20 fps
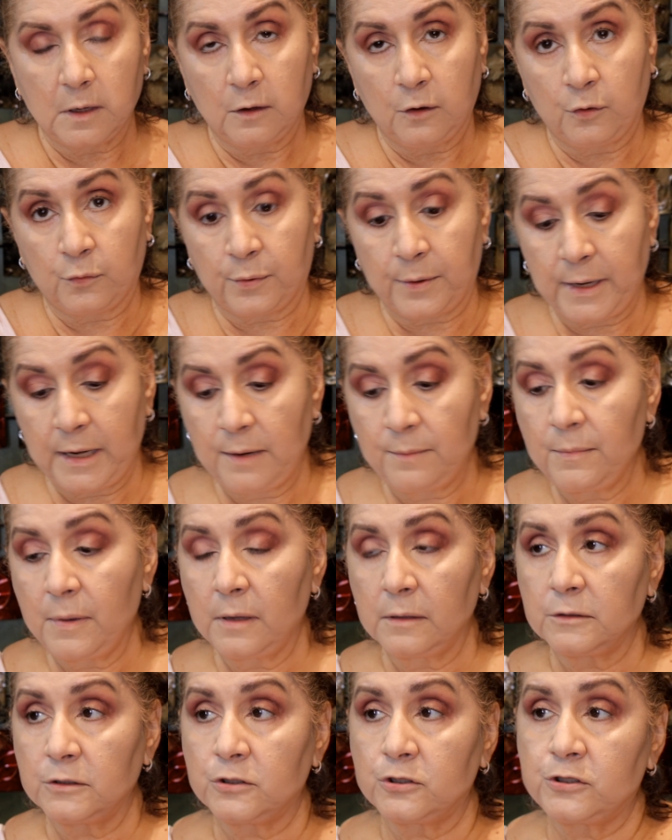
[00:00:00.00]
cream
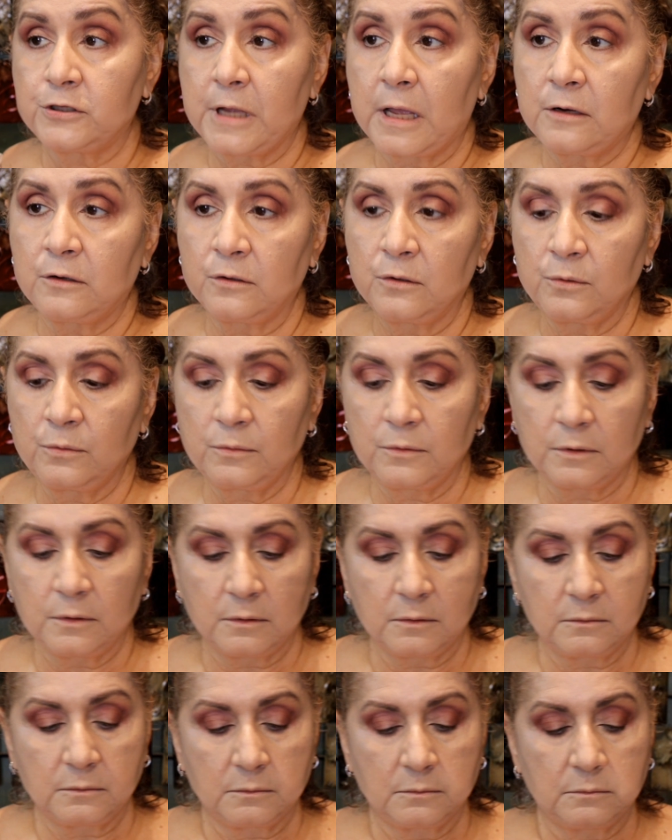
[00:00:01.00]

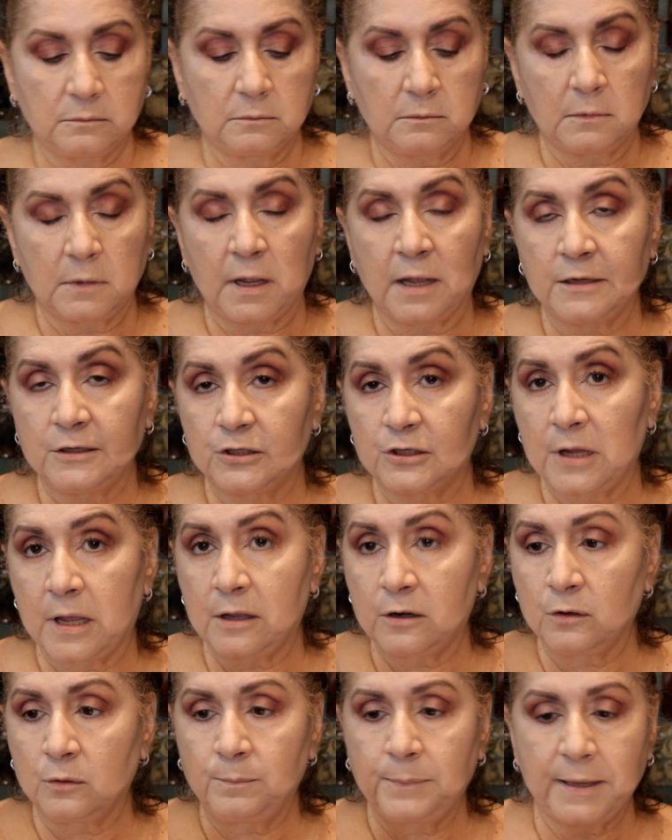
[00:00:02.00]

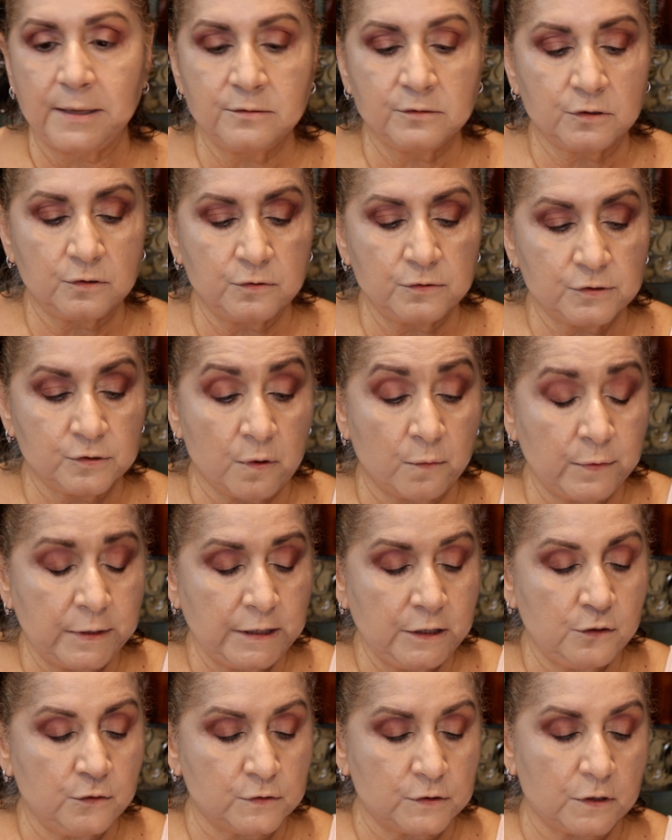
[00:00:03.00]
eyeshadow pencils, so I'm going
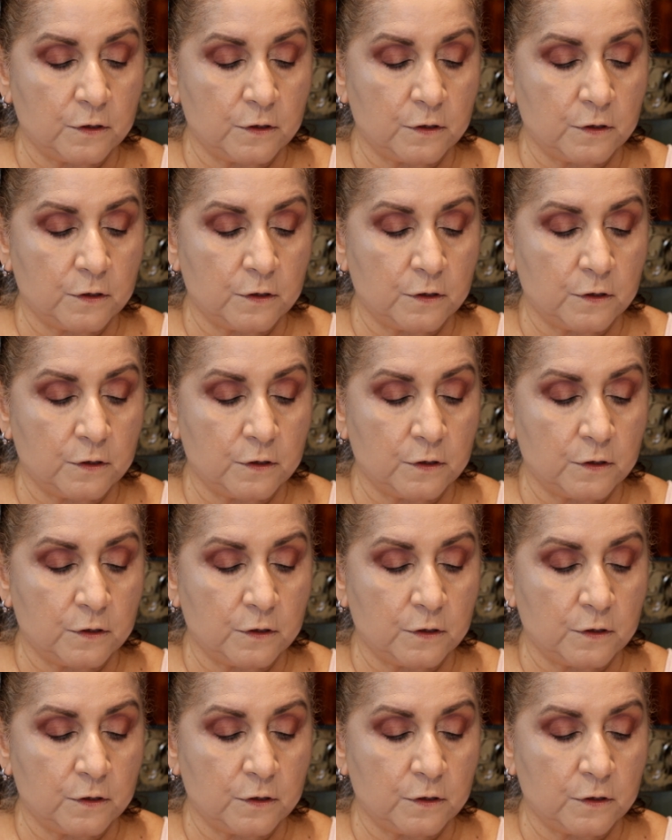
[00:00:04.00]
to use